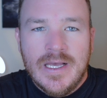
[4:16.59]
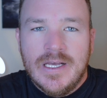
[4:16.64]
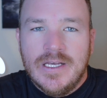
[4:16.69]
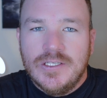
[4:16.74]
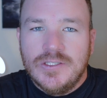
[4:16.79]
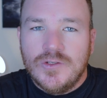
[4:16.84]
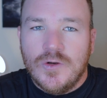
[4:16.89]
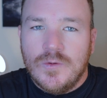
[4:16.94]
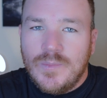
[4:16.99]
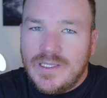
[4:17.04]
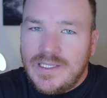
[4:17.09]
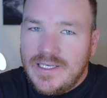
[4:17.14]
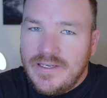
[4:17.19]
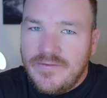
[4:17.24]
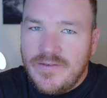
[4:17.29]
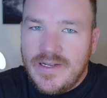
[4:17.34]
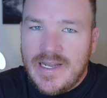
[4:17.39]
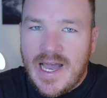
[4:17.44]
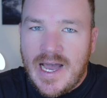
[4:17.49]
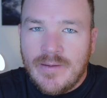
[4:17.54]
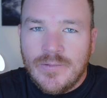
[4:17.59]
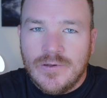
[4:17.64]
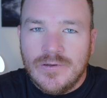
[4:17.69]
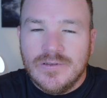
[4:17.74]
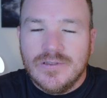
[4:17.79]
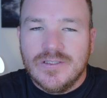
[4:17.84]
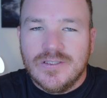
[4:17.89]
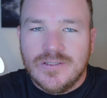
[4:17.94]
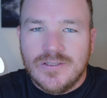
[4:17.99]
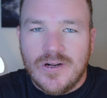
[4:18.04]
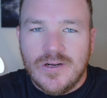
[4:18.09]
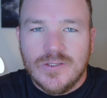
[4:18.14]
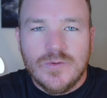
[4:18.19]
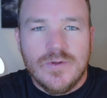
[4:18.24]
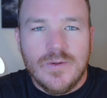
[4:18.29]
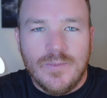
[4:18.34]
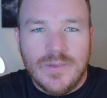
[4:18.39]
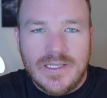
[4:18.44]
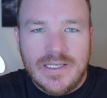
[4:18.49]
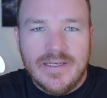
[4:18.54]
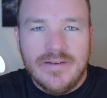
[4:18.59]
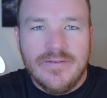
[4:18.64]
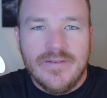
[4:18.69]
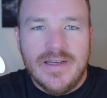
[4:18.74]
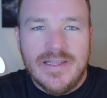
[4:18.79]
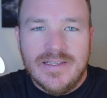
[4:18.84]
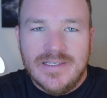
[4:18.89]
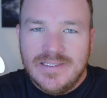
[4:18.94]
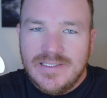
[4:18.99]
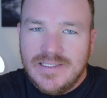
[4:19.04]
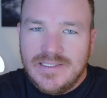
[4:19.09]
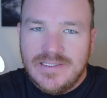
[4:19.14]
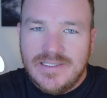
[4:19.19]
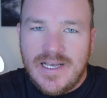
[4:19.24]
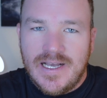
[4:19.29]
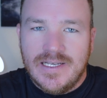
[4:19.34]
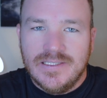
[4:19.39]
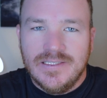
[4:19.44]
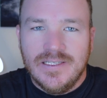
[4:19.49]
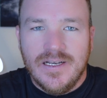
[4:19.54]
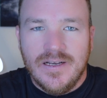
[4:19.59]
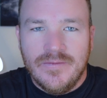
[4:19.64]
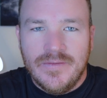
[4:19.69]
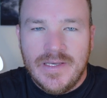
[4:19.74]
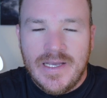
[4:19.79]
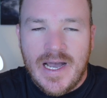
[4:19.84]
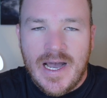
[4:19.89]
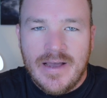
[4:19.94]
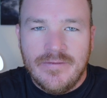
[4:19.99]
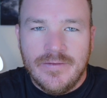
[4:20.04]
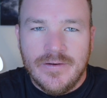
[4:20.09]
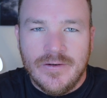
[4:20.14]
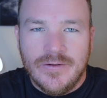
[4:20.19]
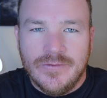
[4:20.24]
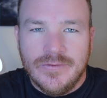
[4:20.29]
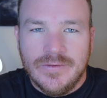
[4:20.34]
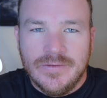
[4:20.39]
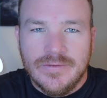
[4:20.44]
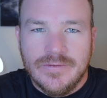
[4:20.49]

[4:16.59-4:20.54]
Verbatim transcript: So a belief in Apple starts with a belief in the success of the iPhone.